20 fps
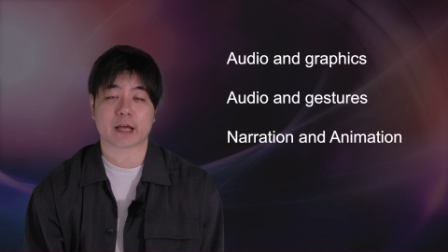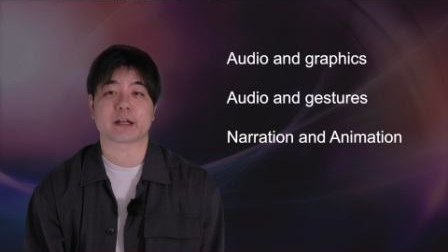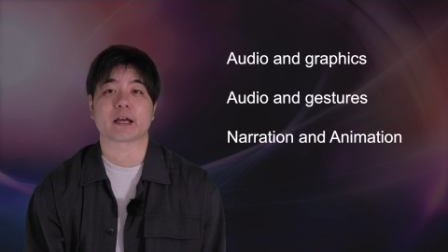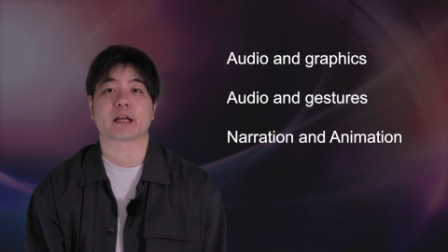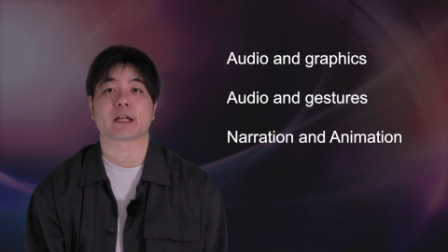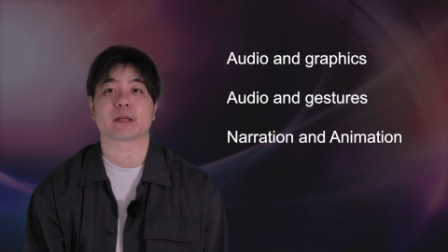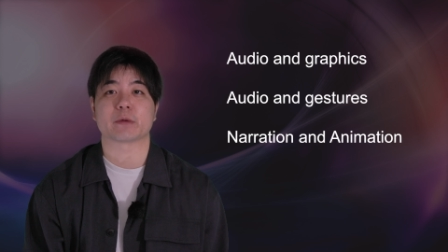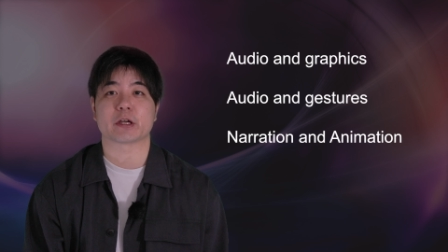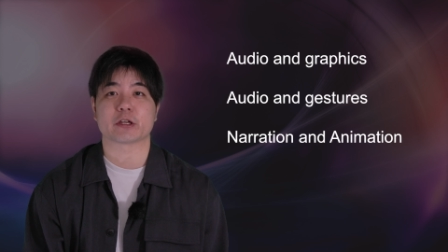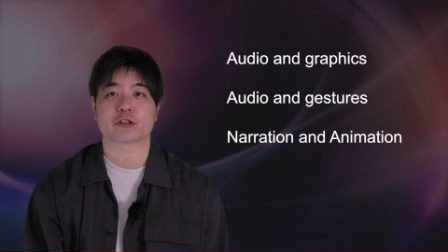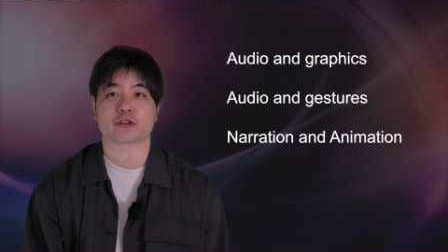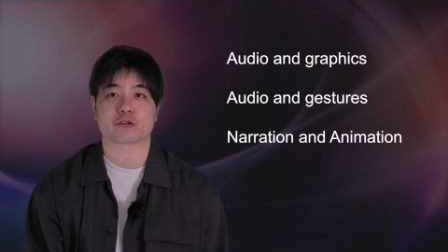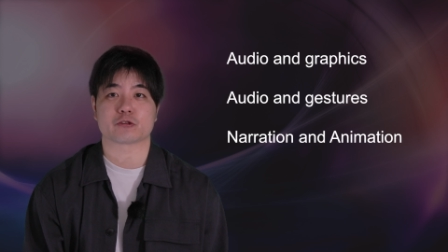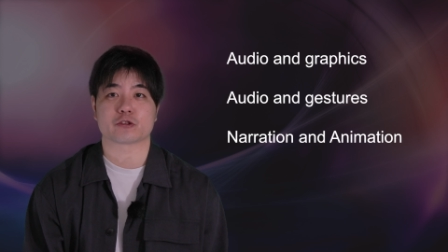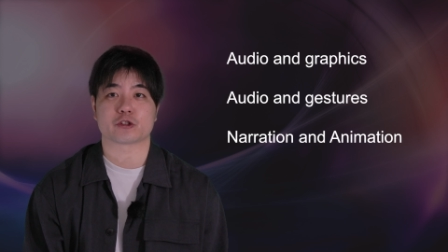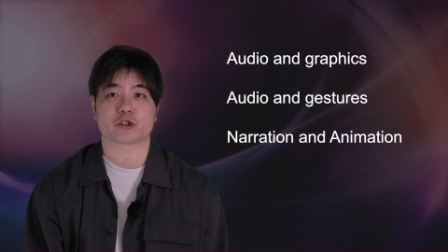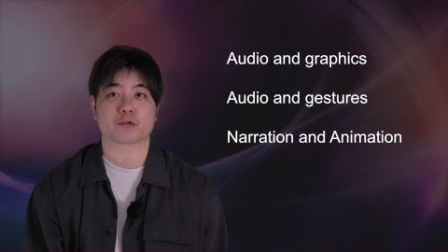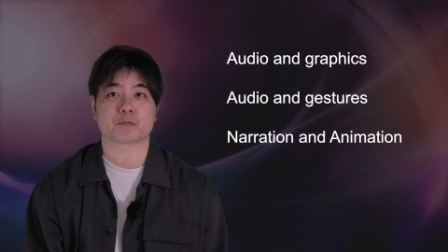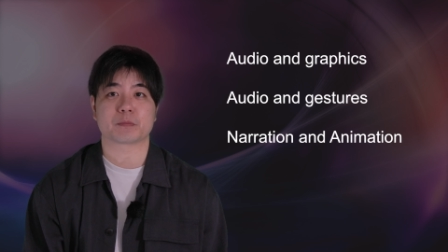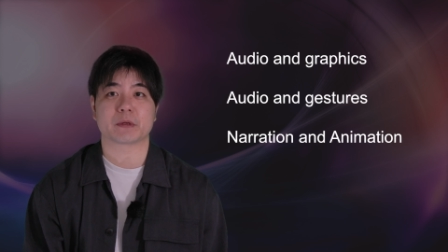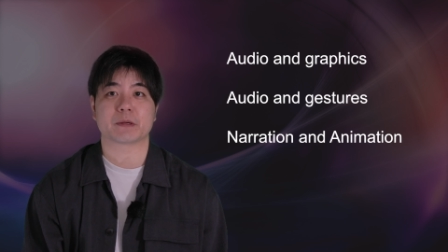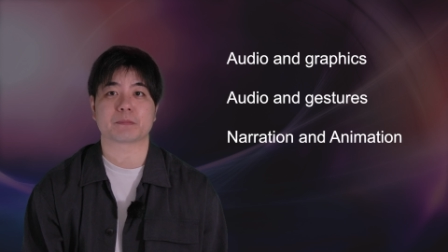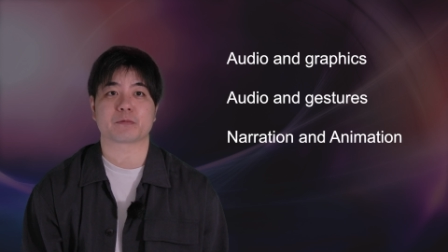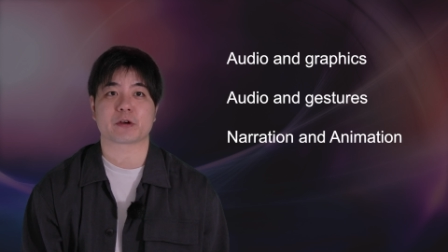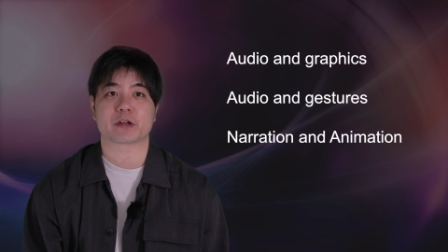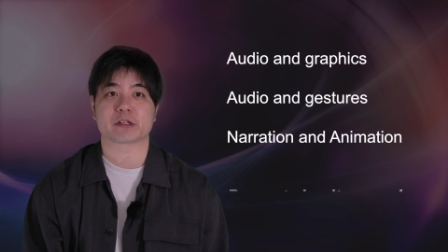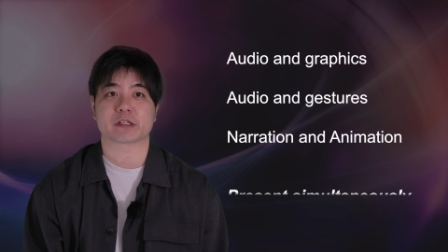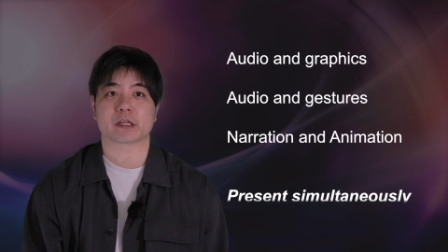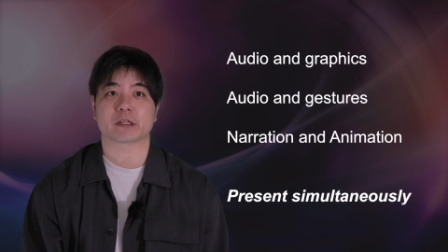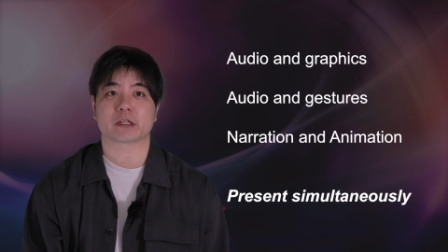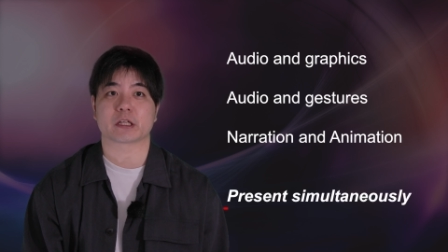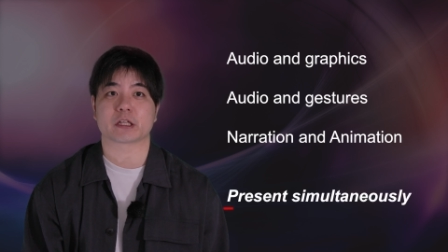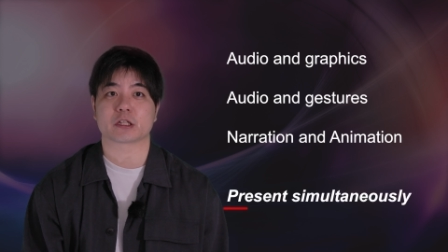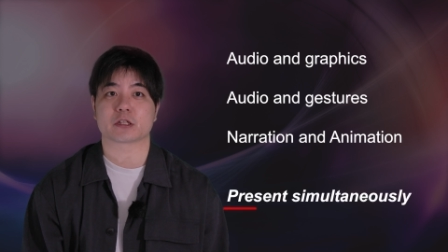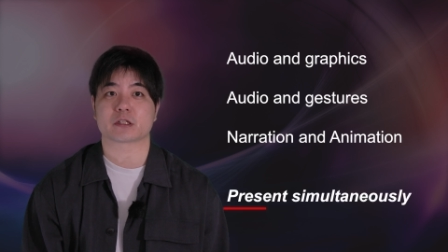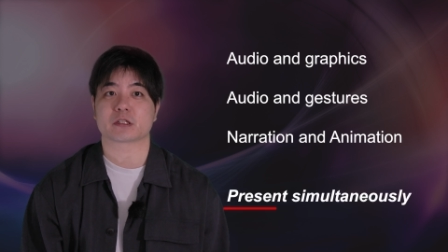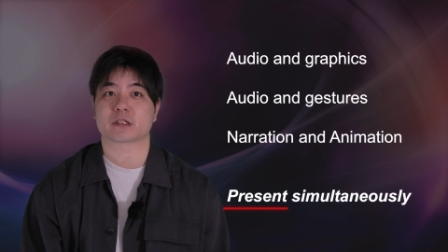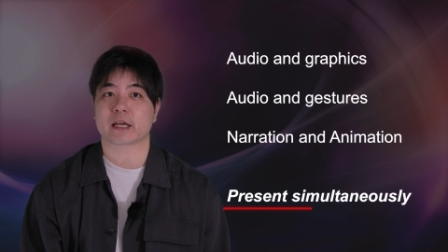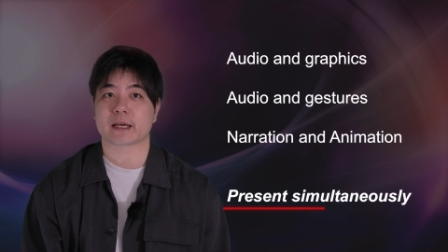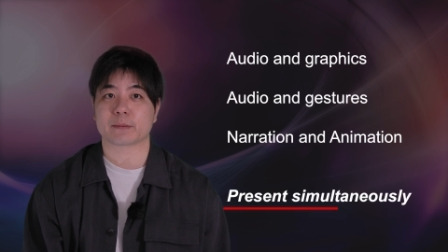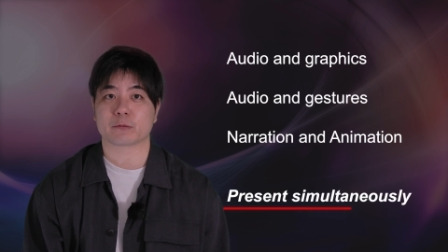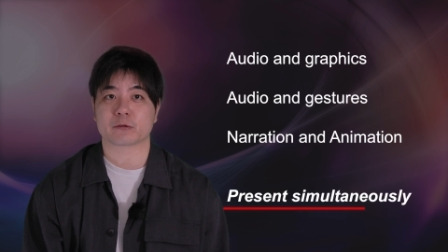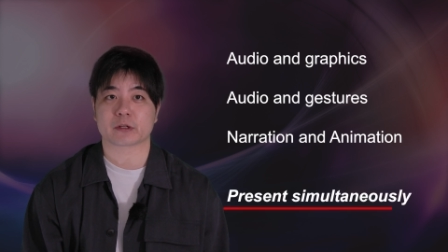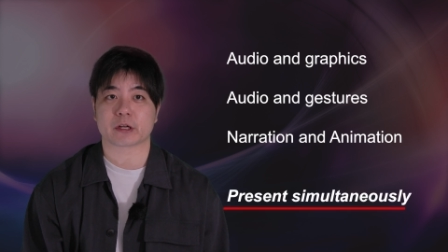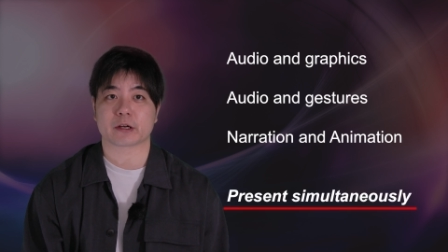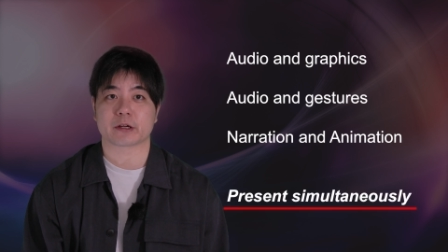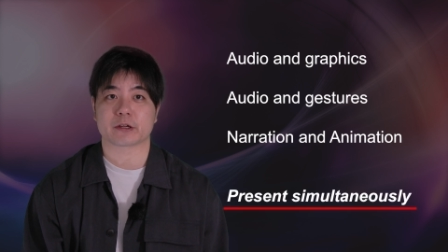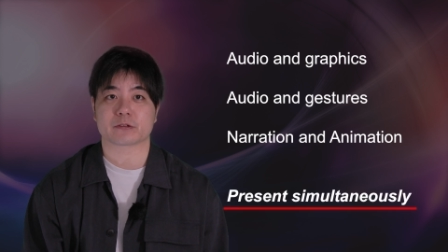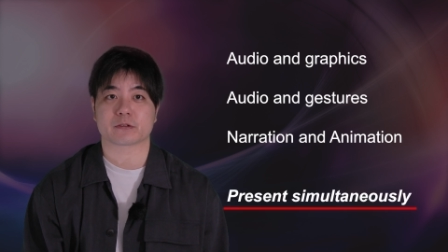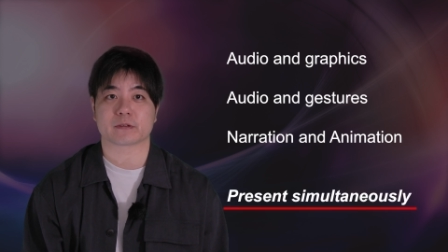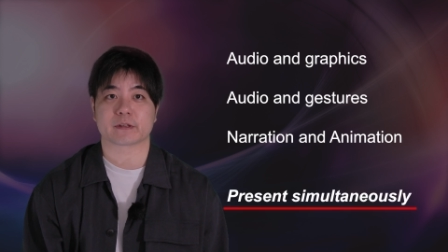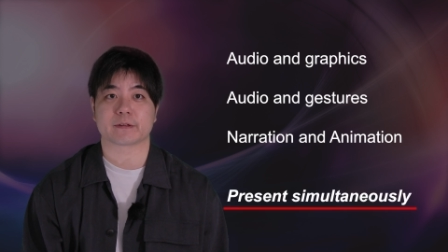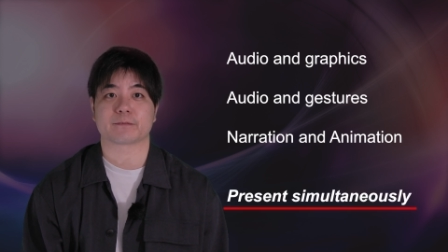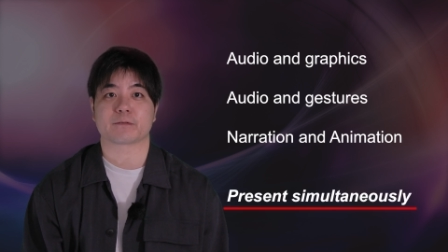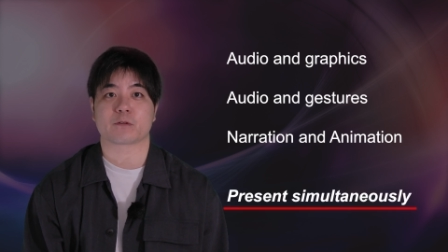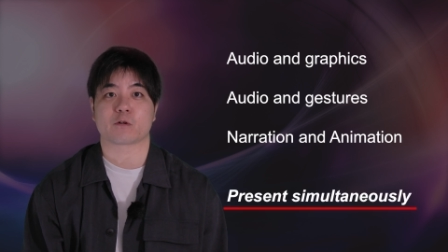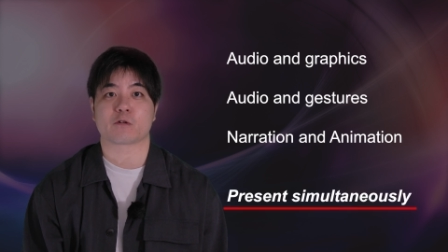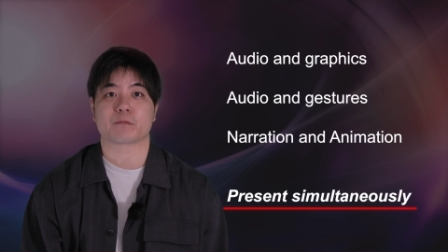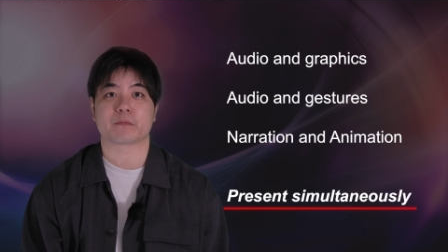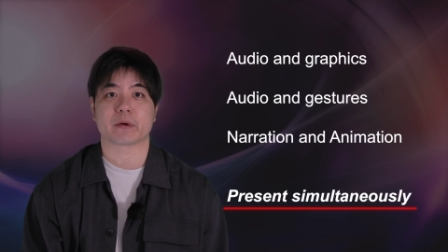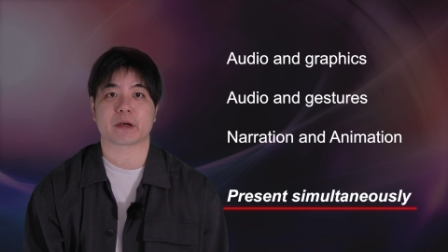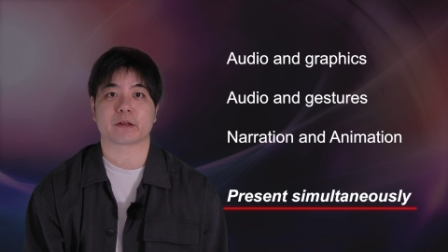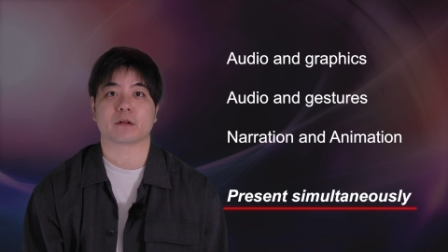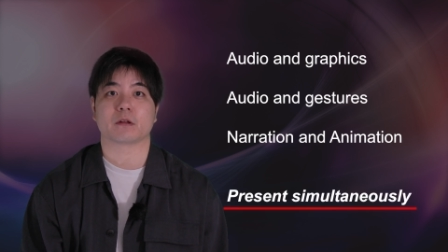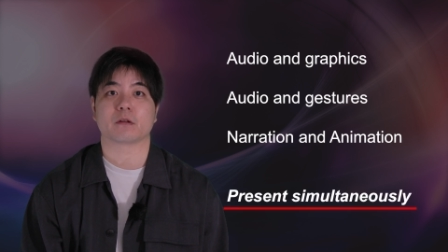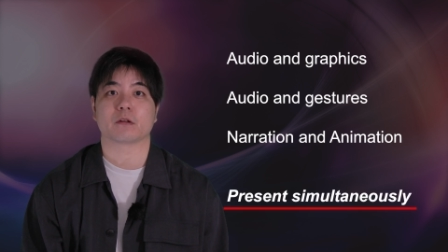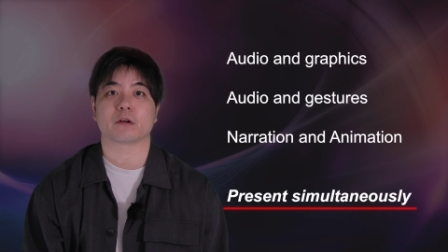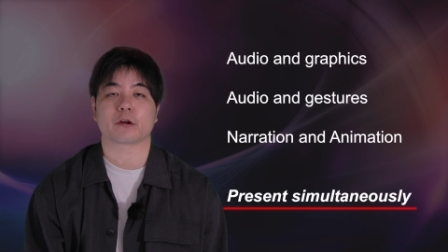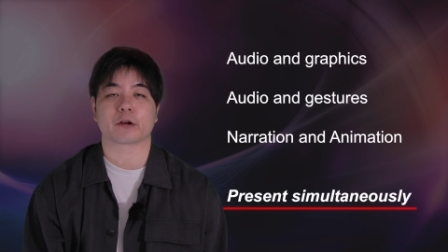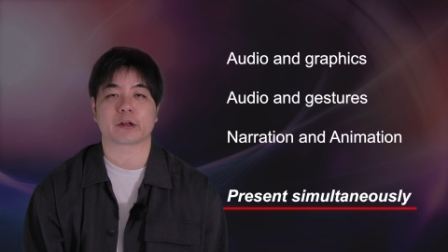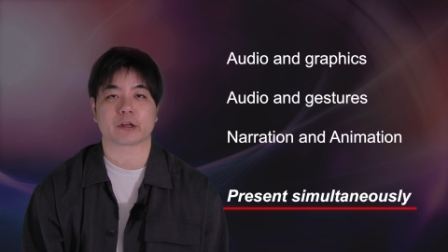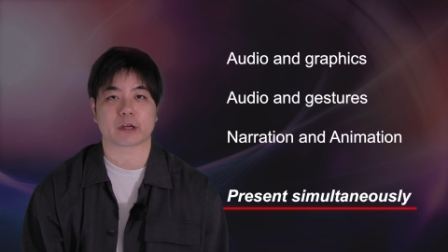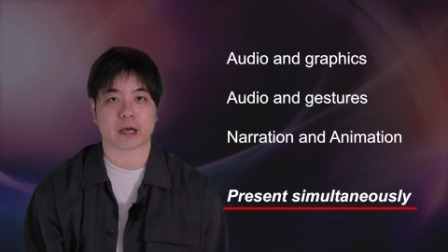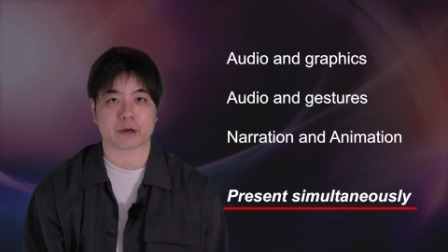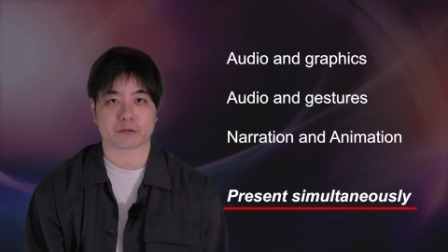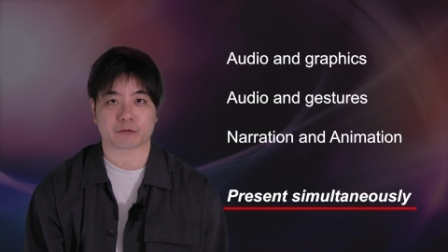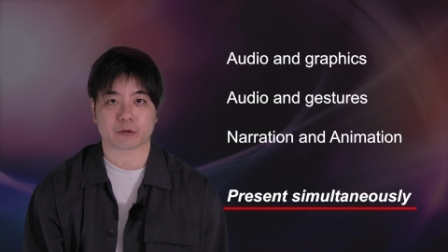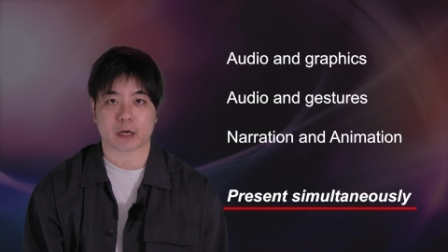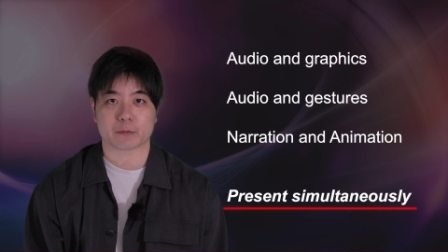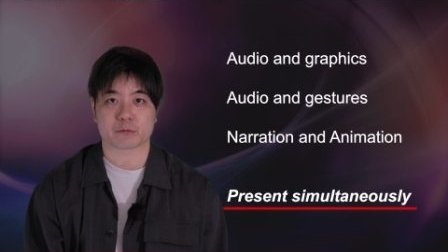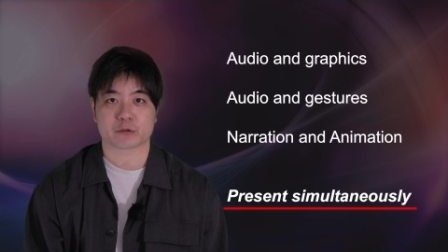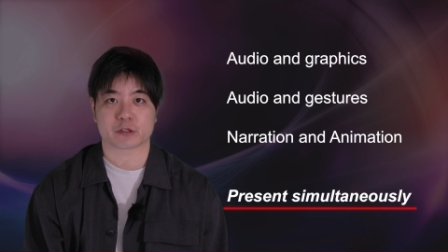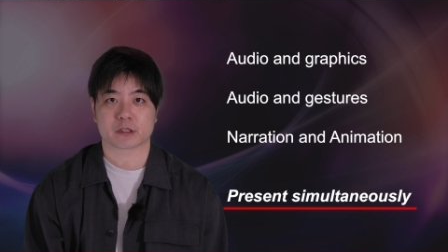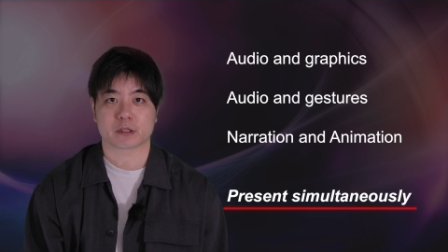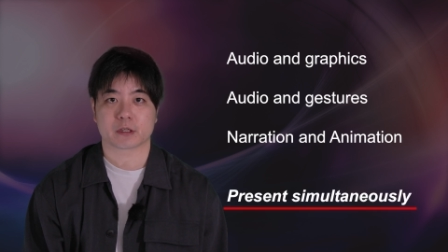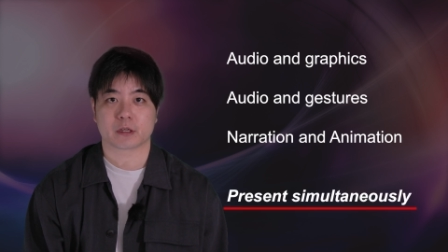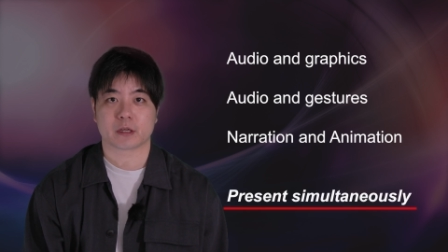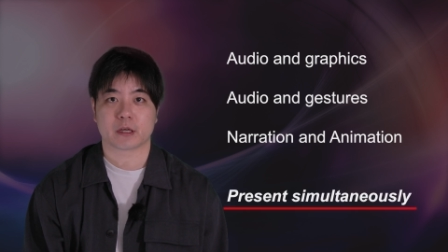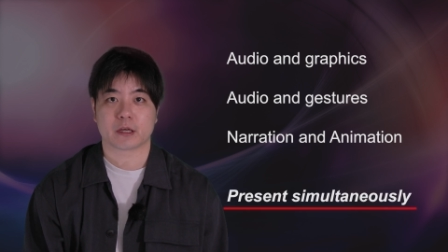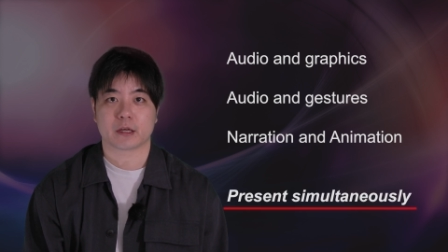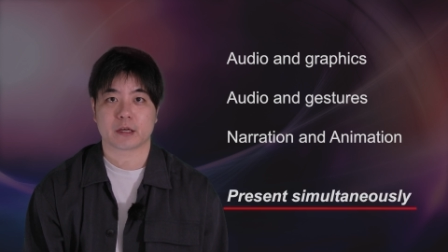and animation should be presented simultaneously for better learning outcomes.